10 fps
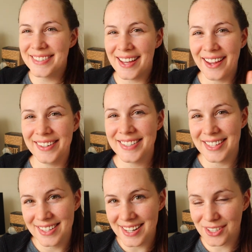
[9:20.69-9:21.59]
Sion is
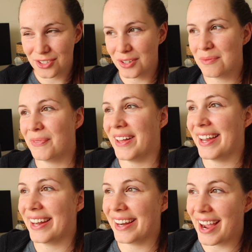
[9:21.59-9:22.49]
in the next room
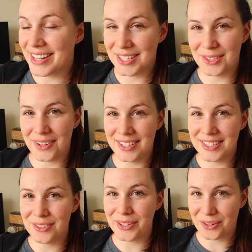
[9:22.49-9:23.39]
playing. I just
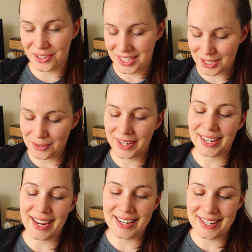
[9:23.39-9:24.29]
wanted to record this
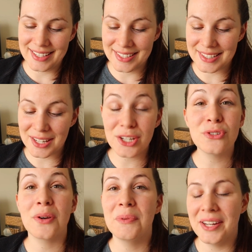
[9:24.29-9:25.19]
quick and he is
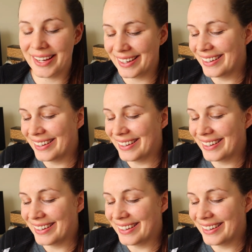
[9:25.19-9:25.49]
contributing.